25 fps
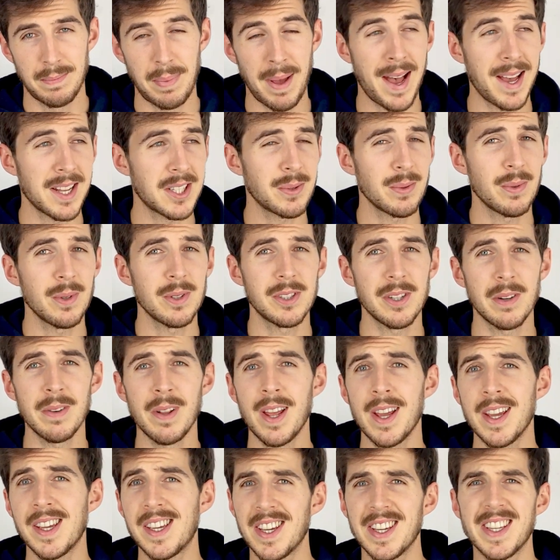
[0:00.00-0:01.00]
Passwords are
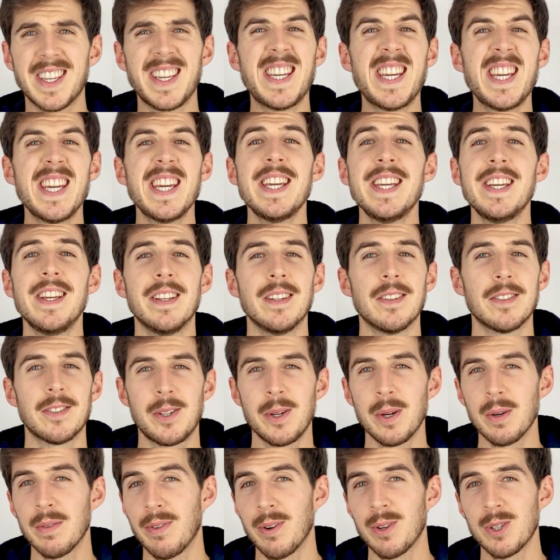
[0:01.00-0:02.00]
like keys
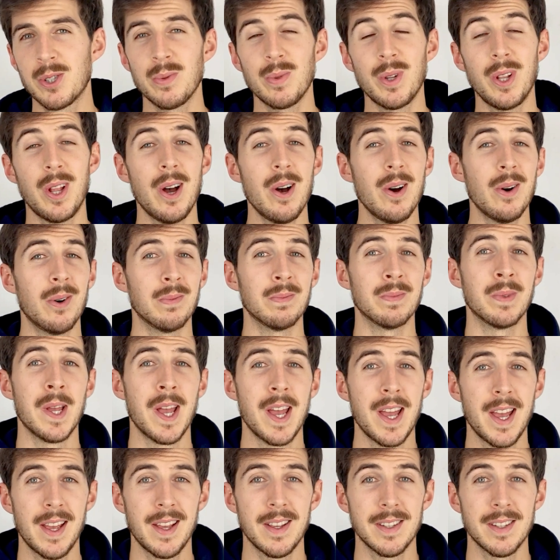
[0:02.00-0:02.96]
to your virtual home,